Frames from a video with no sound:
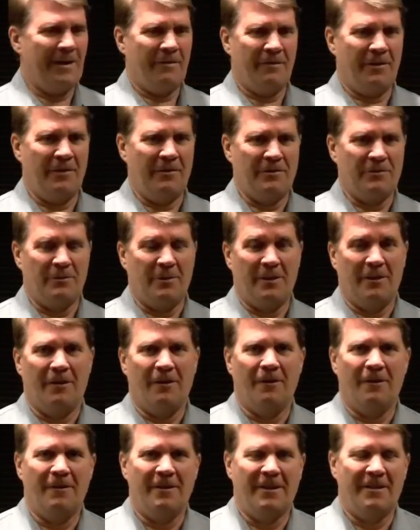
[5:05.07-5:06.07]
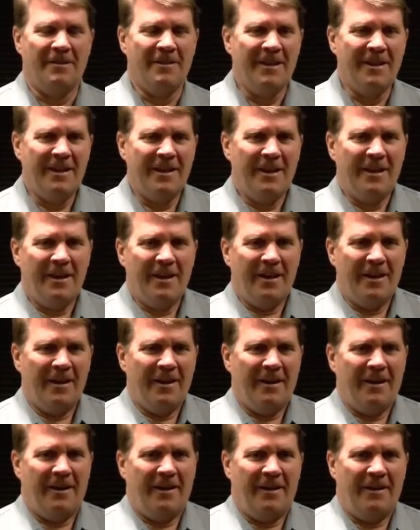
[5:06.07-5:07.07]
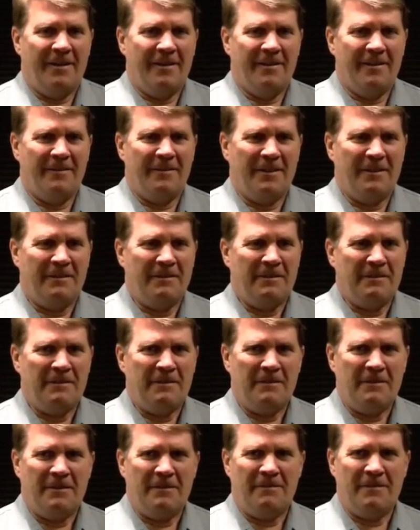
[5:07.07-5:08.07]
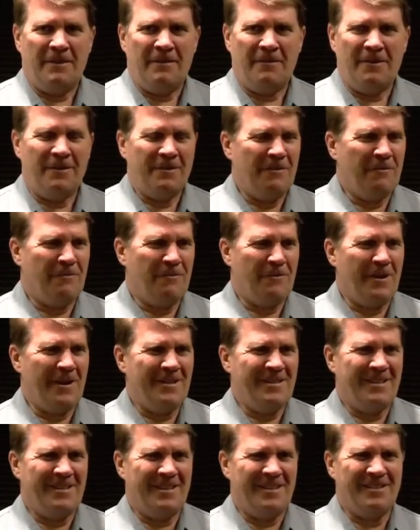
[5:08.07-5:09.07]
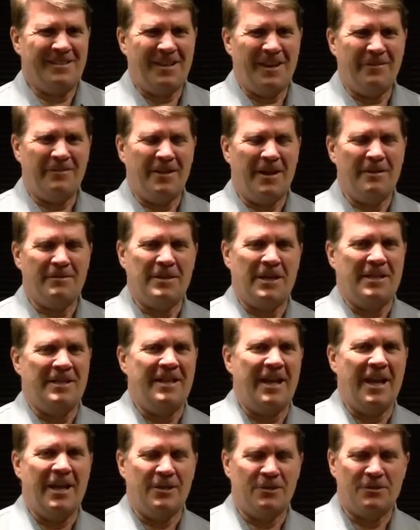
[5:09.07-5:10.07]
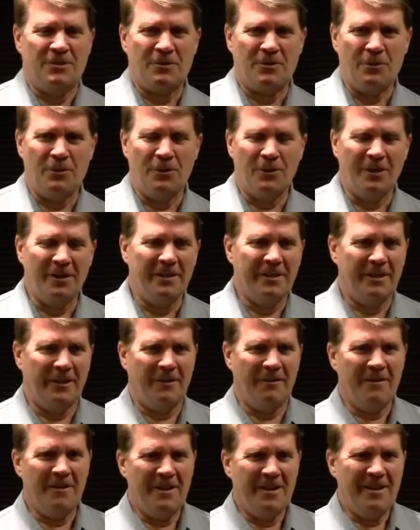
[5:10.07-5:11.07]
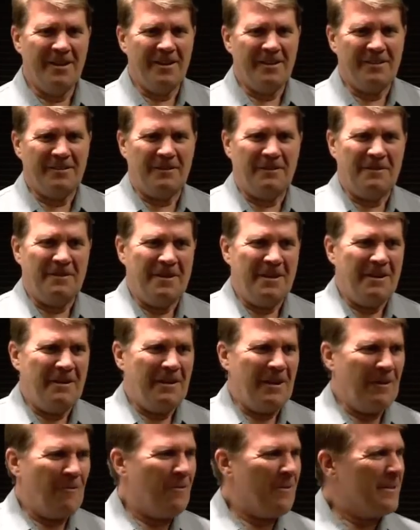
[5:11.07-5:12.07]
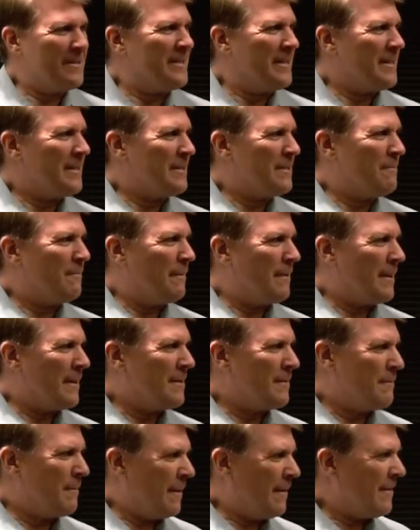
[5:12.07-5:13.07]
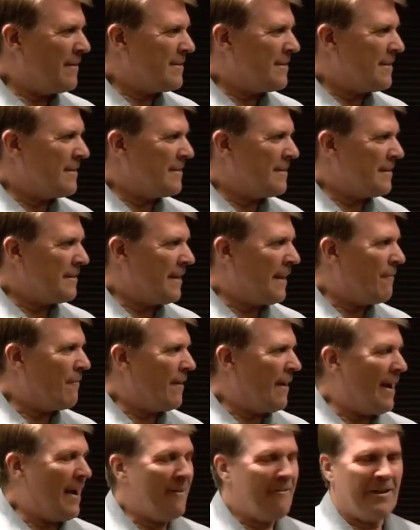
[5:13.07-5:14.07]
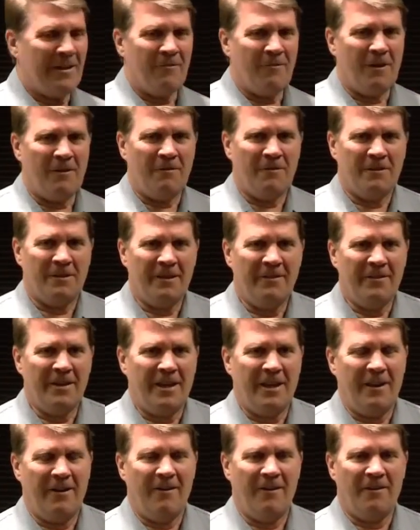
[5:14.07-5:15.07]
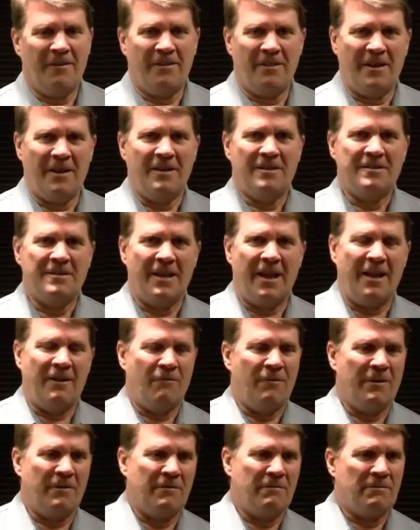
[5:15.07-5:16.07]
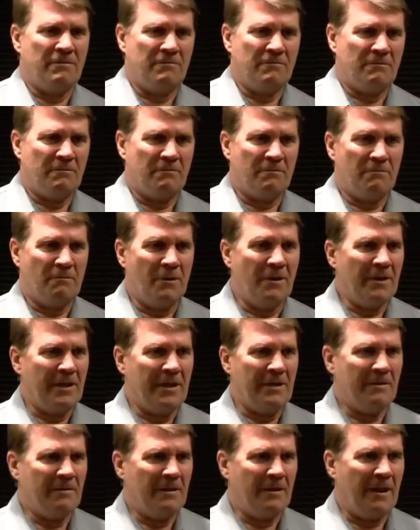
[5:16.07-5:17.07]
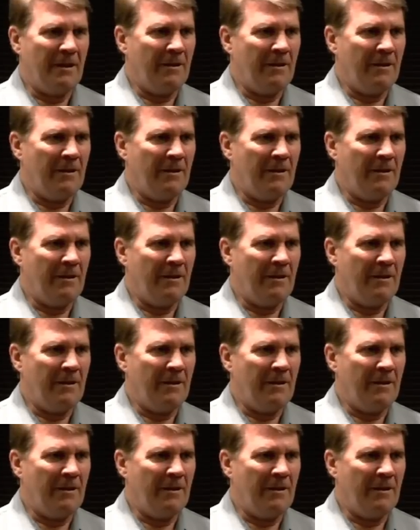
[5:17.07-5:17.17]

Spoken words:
right? We always want to learn. And Have you ever heard the phrase that this lifetime is like day in school? You know, so all these experiences that we're having while we're living here are things that we're really